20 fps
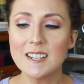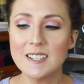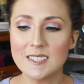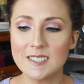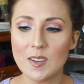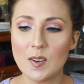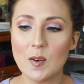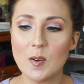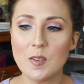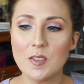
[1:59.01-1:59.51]

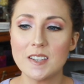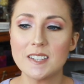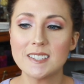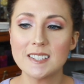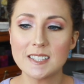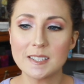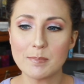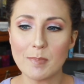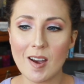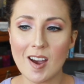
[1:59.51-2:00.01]
So this
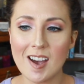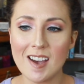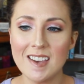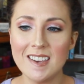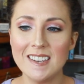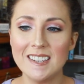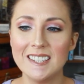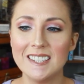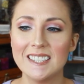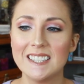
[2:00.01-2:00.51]
is
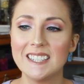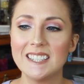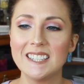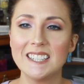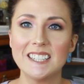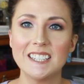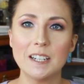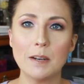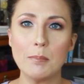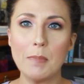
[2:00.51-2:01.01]
my
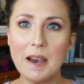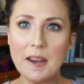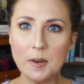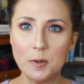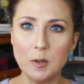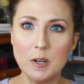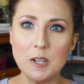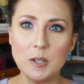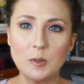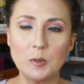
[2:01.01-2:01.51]

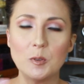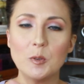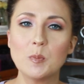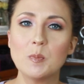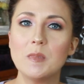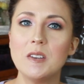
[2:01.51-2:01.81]
minority group,